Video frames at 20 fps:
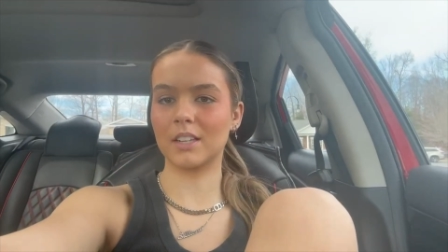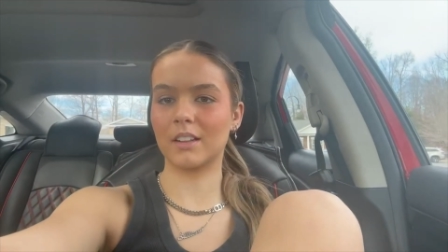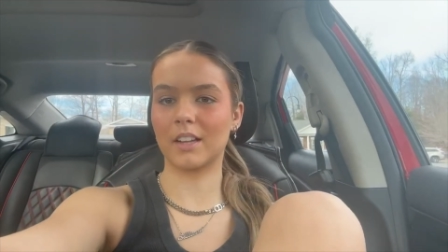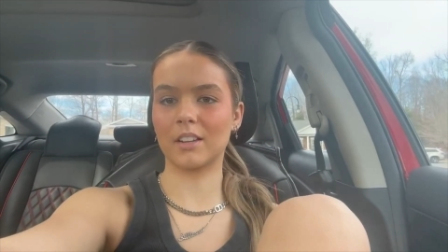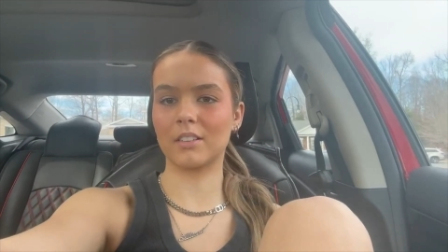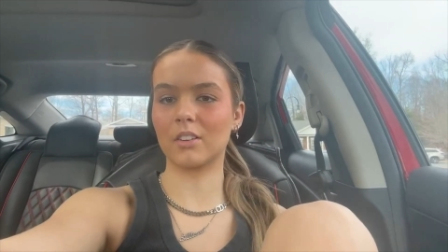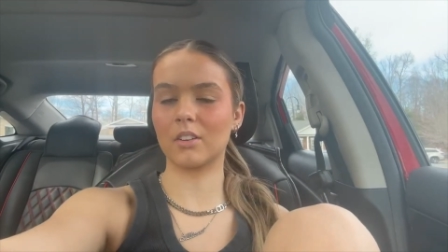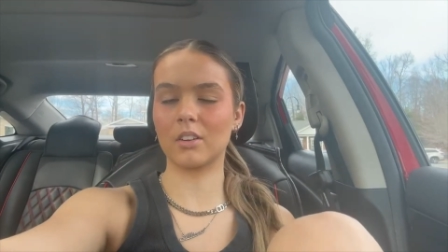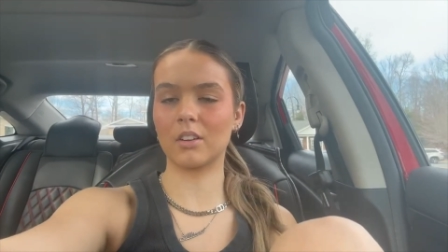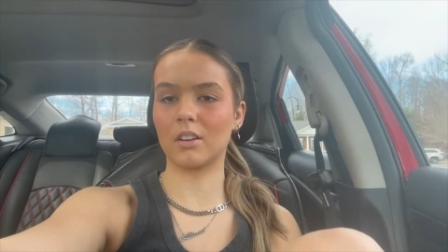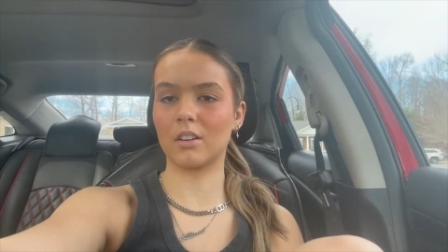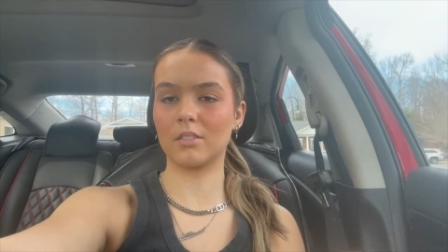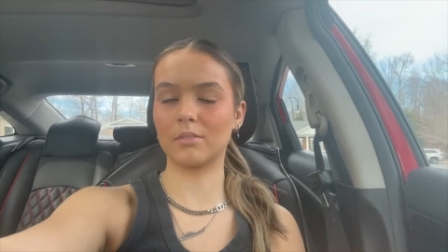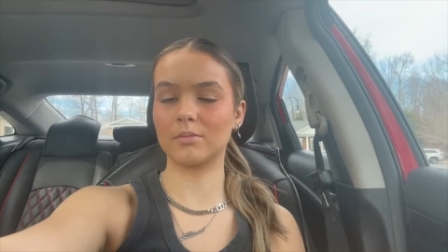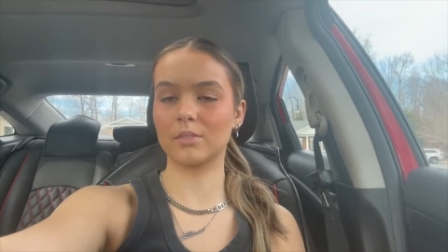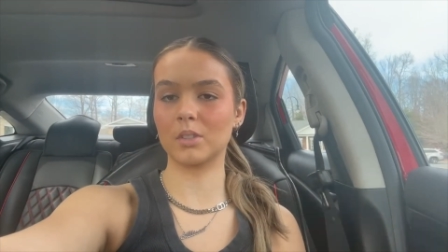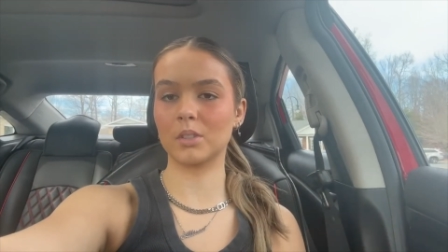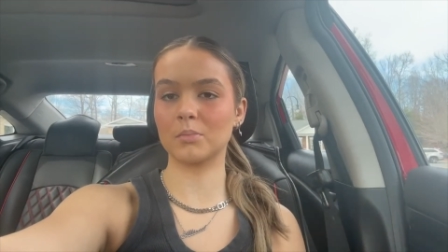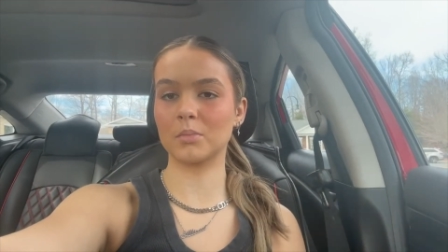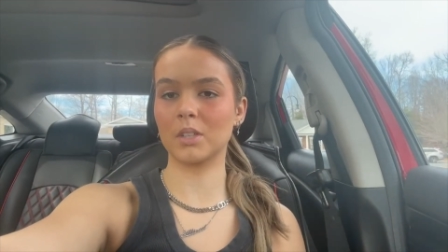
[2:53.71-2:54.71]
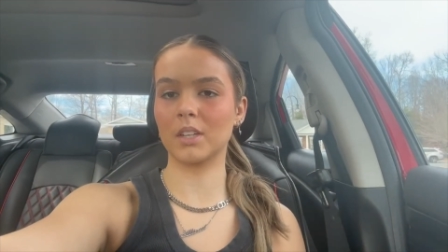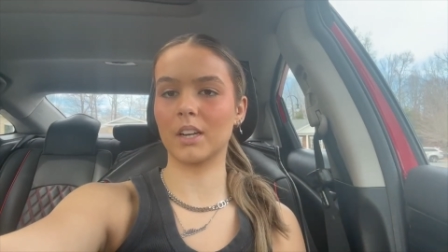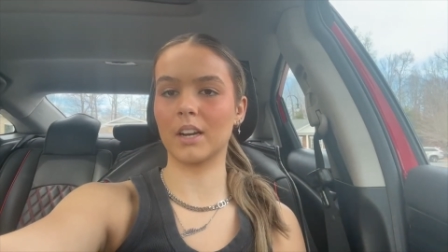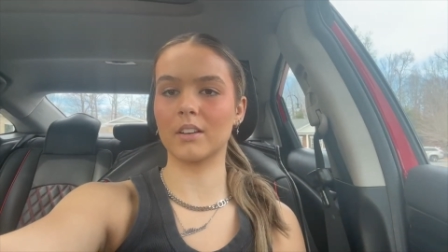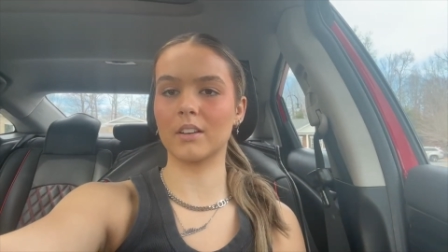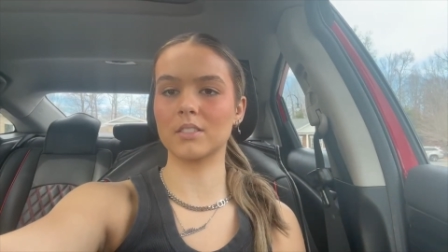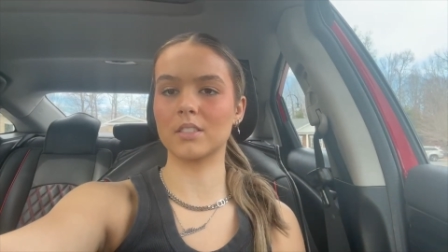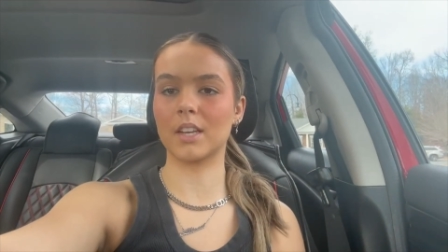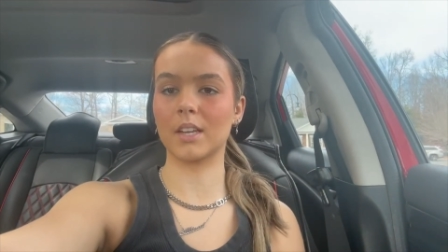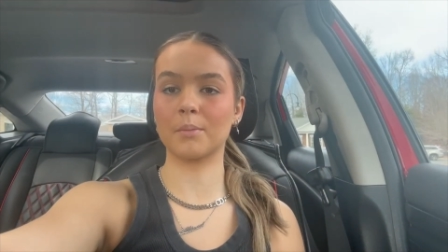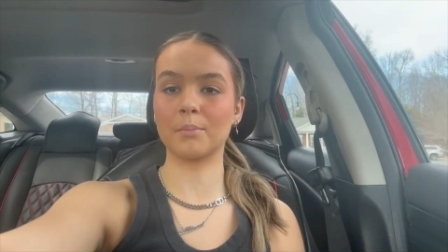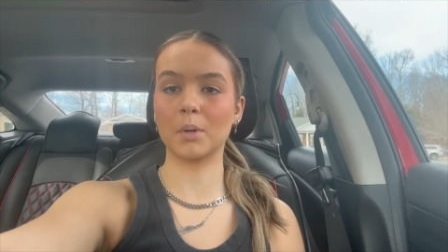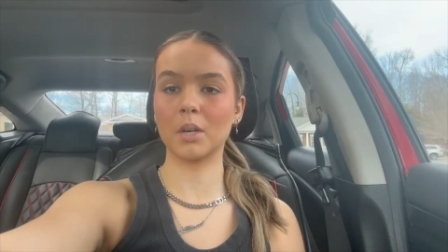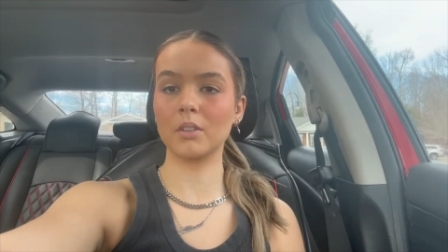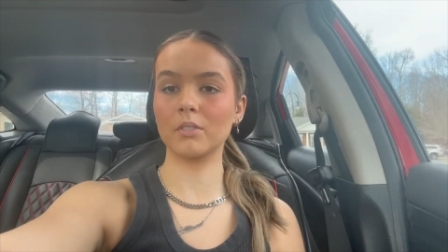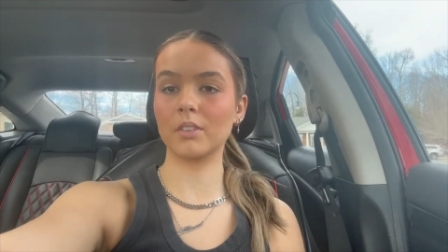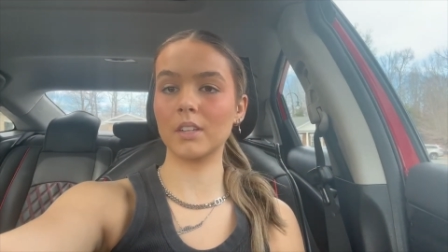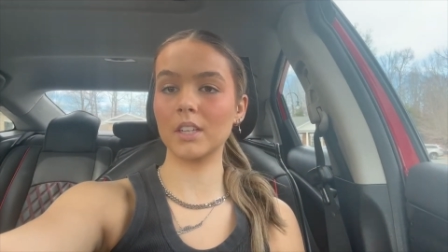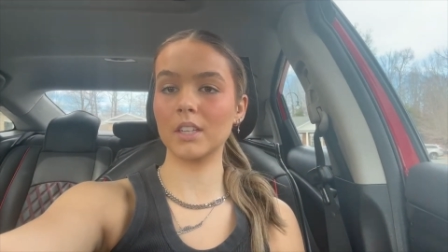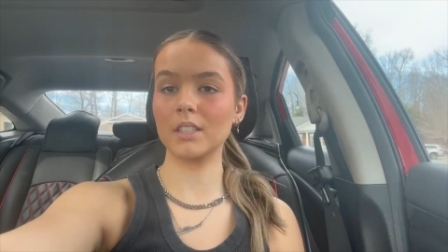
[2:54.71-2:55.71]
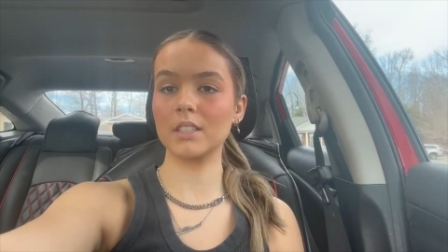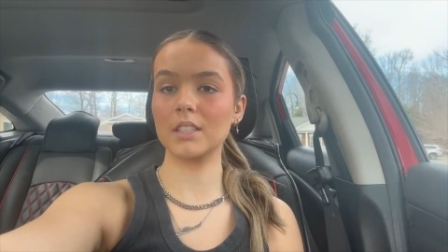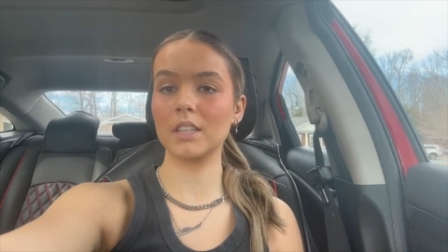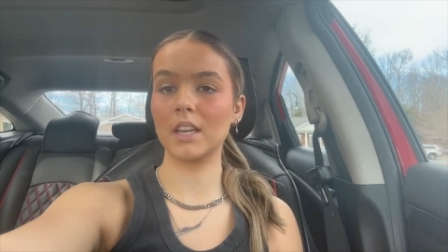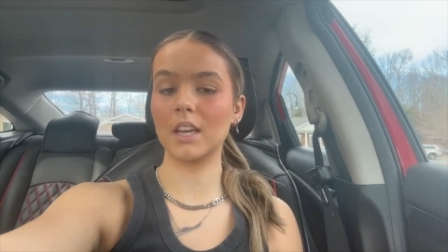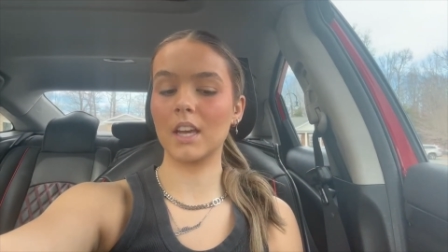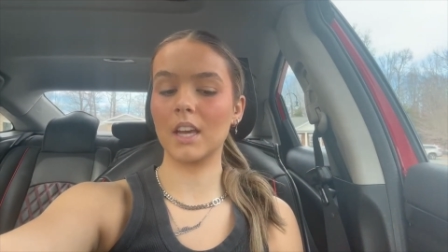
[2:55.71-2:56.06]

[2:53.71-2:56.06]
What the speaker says: like normal, and I was like, perfect.